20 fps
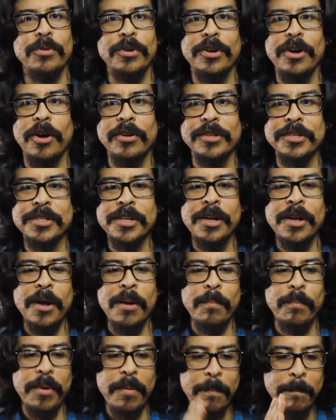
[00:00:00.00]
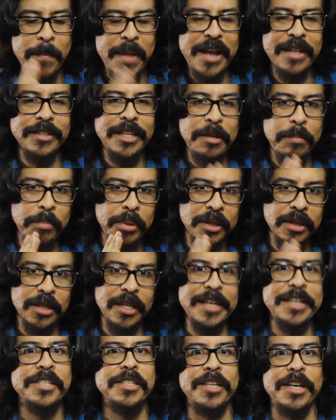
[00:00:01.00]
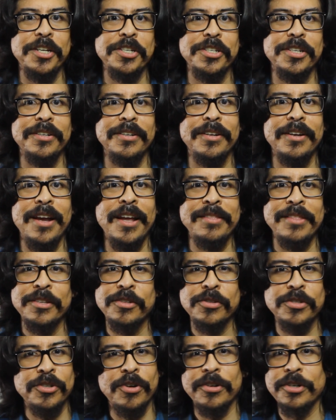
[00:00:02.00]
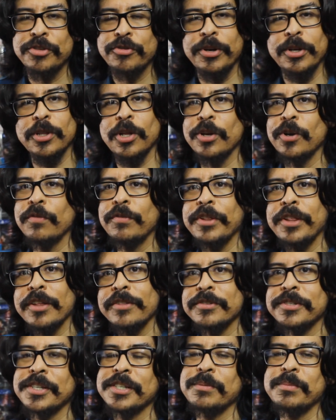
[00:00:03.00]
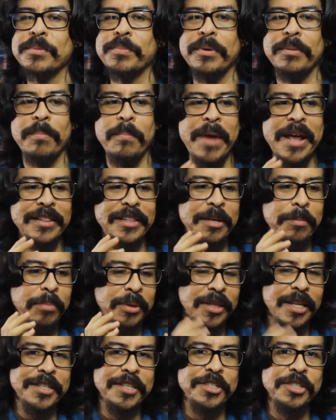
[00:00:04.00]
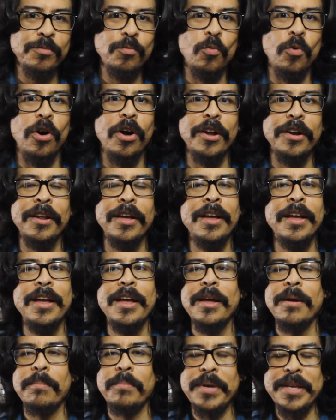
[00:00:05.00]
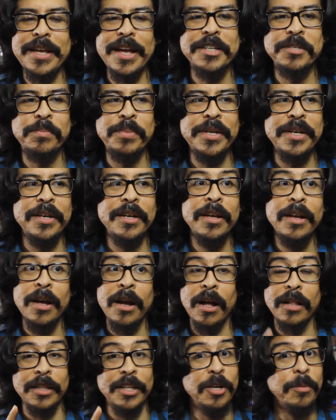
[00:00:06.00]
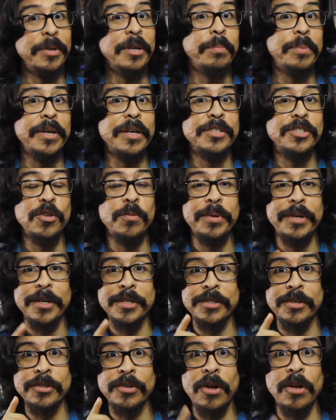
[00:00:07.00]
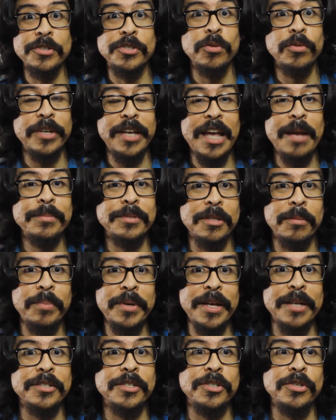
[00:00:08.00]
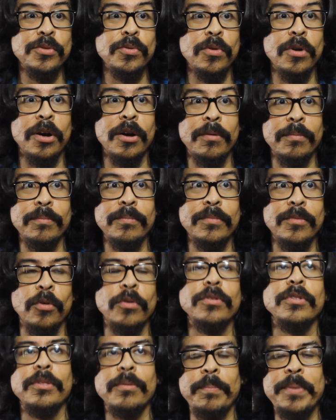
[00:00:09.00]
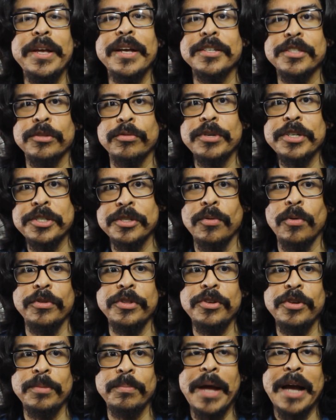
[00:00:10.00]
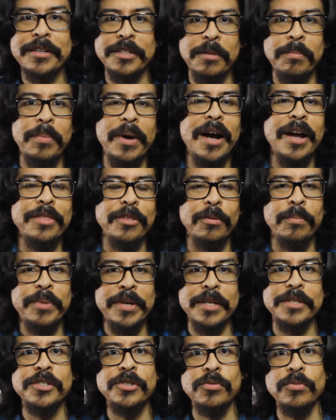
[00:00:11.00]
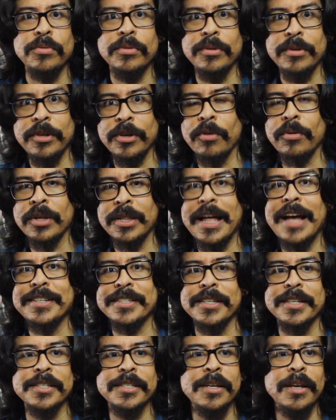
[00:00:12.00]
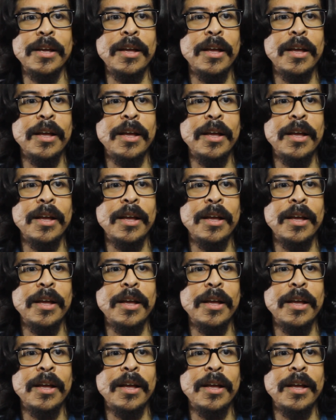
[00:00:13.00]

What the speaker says: regardless. But mainly PlayStation. And this will start to trickle on over the other systems, but mainly PlayStation 1, PSP, a little bit of PS2, because there's also games in the PS2, or the PS3 store that you can actually buy that are PS2, classics.